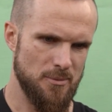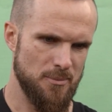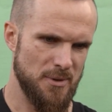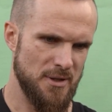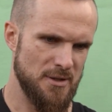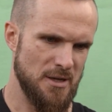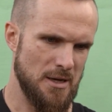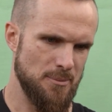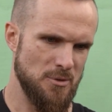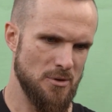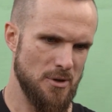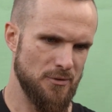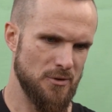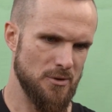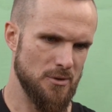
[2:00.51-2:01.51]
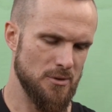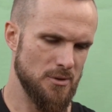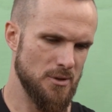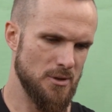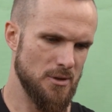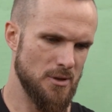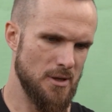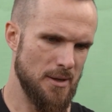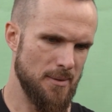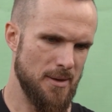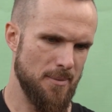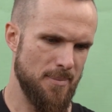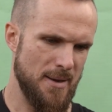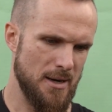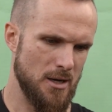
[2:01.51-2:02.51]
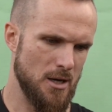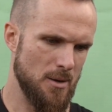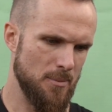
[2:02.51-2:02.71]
And by the time you have to get back